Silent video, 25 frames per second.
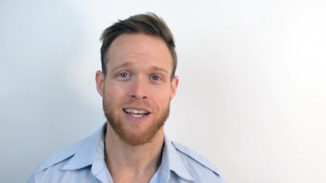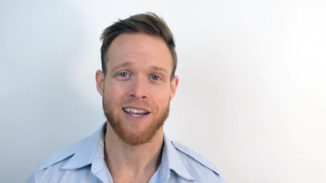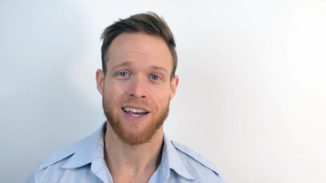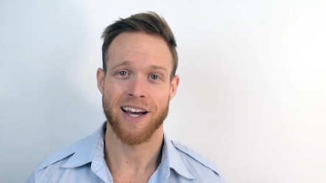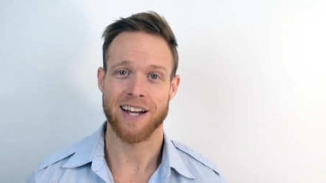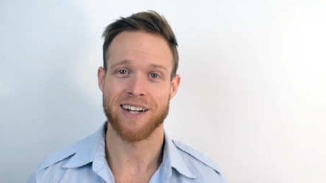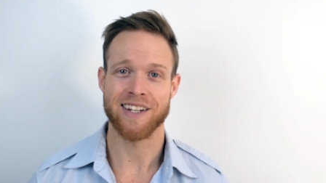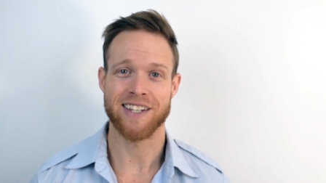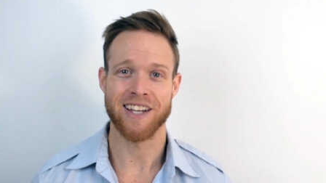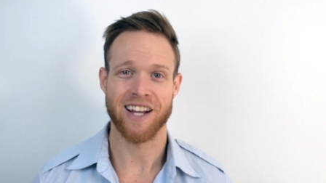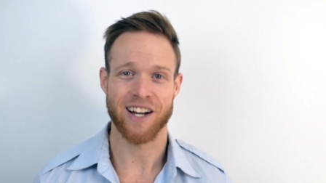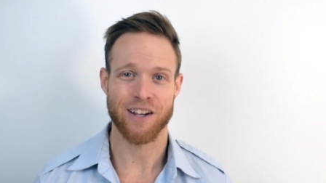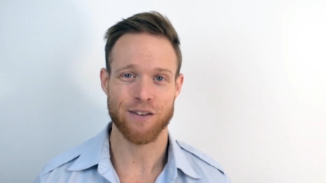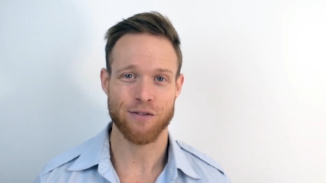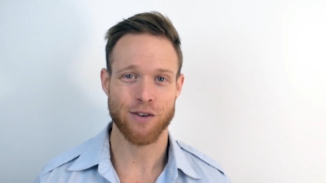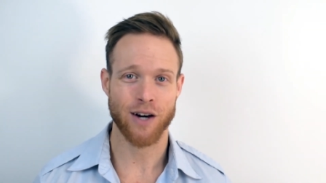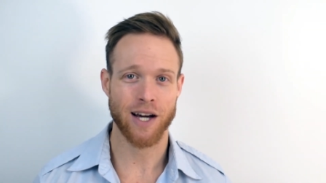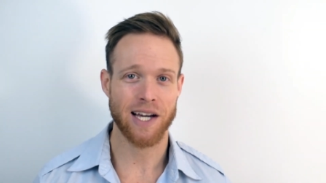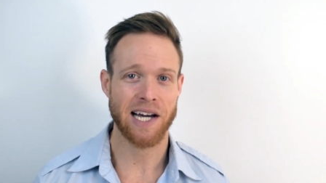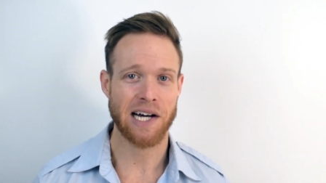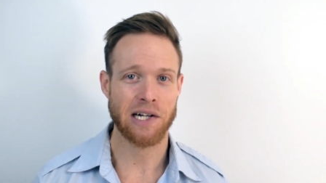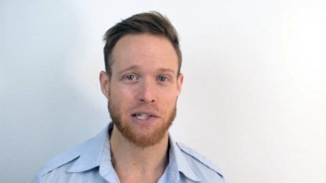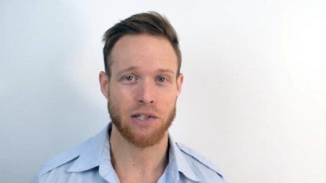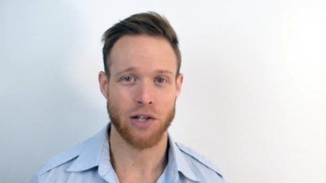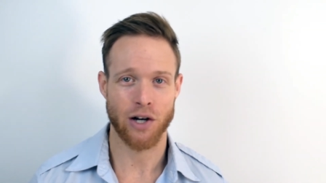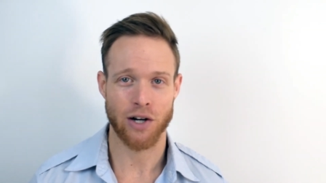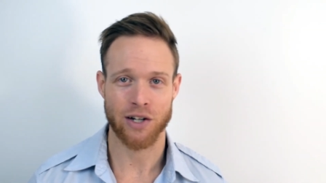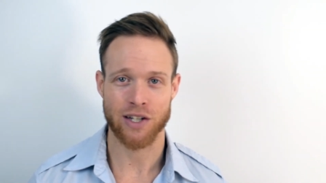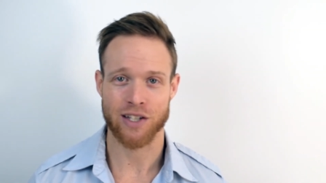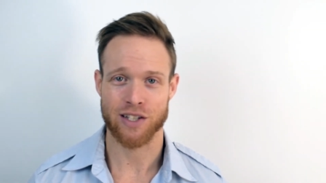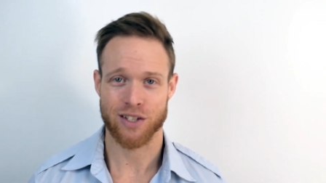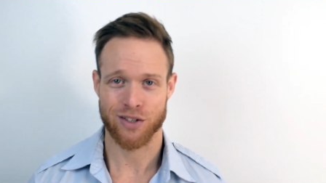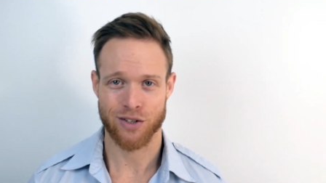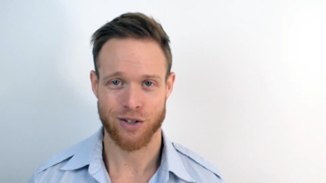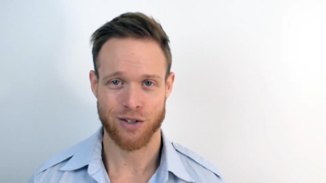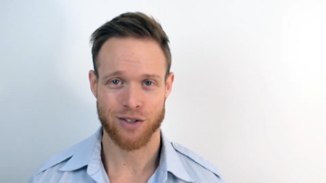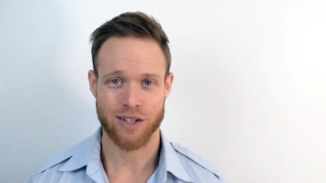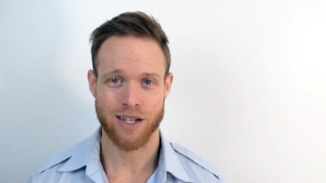Identify how long it
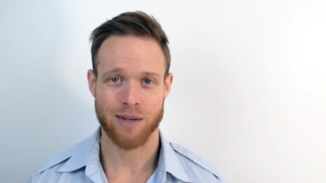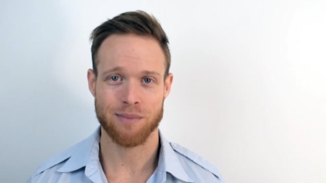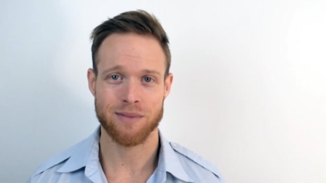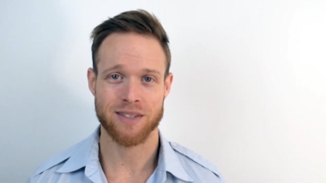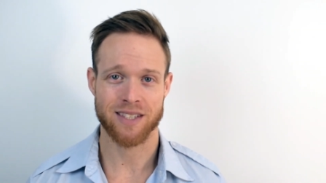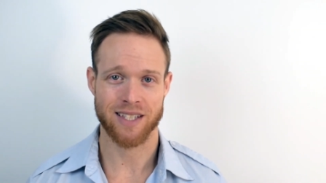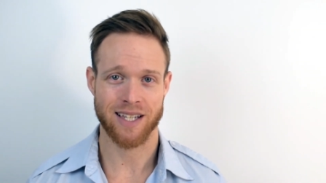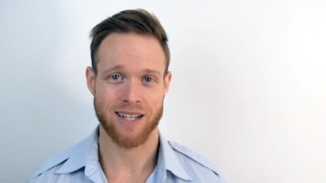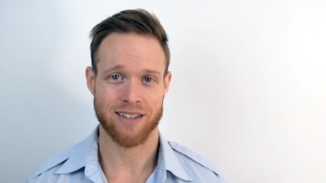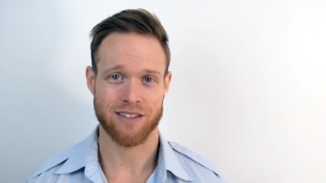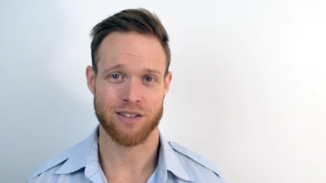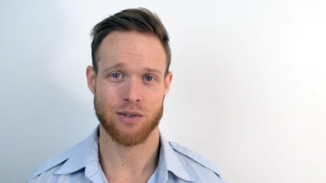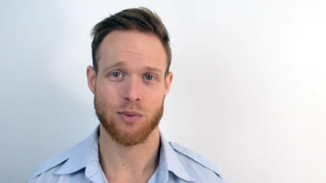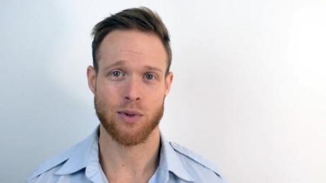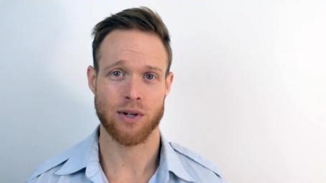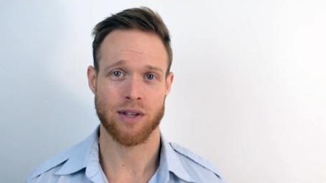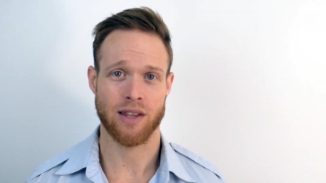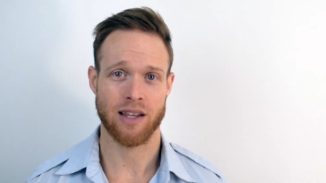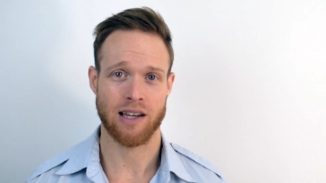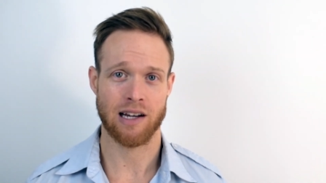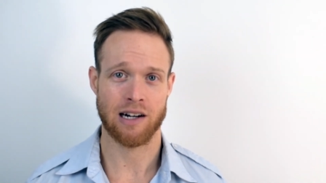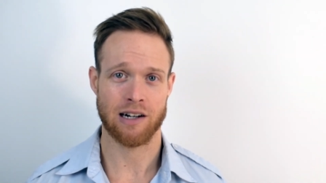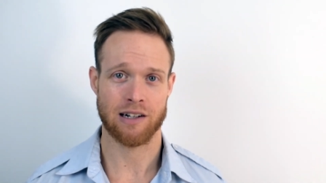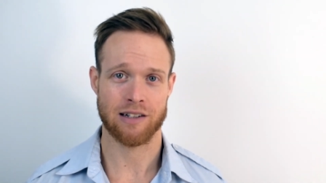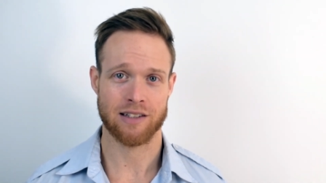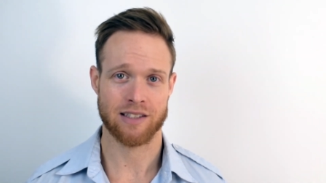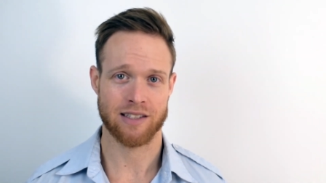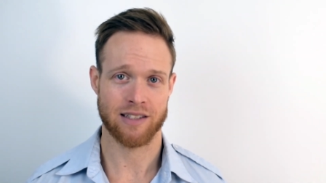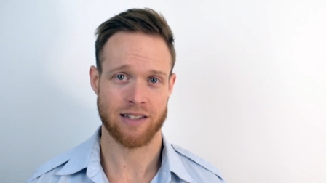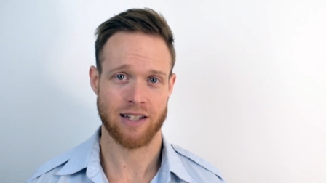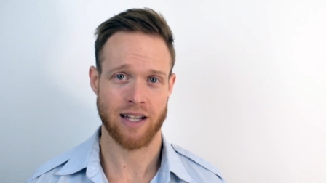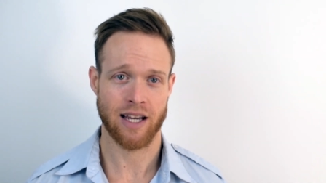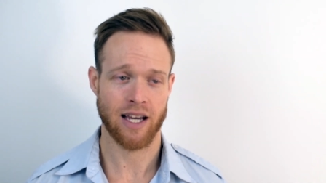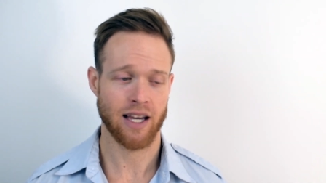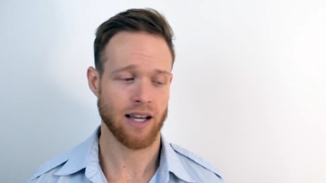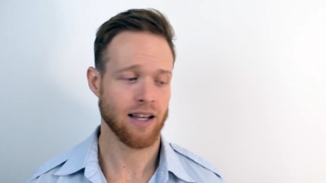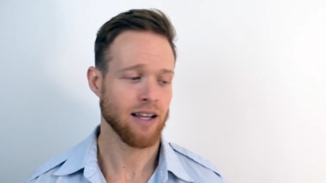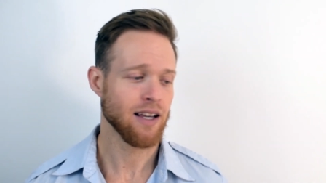took them to get to where they are
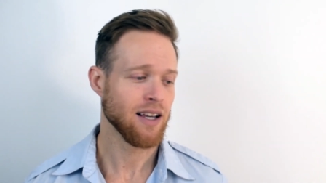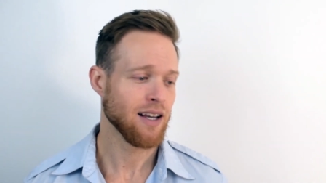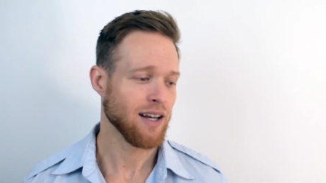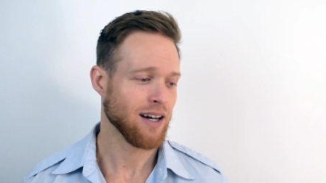today.